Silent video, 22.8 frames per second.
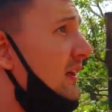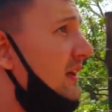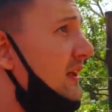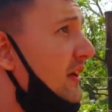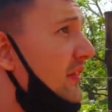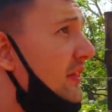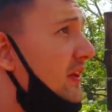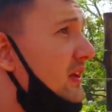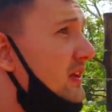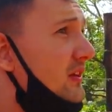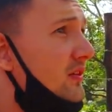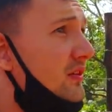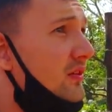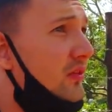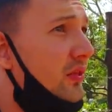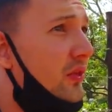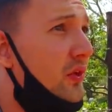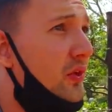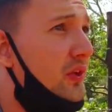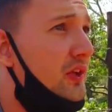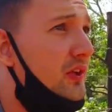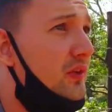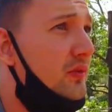Yeah, I think it's
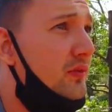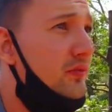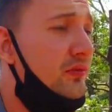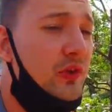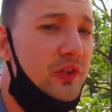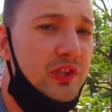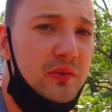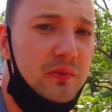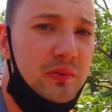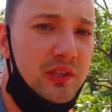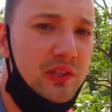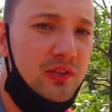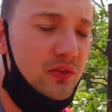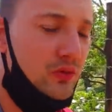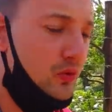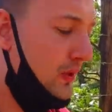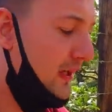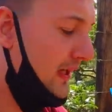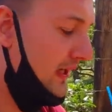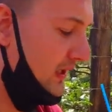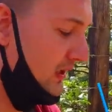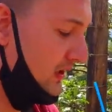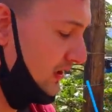30 to 40 minutes
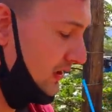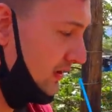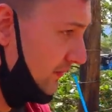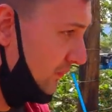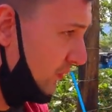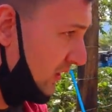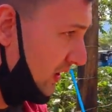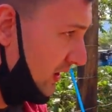to hike,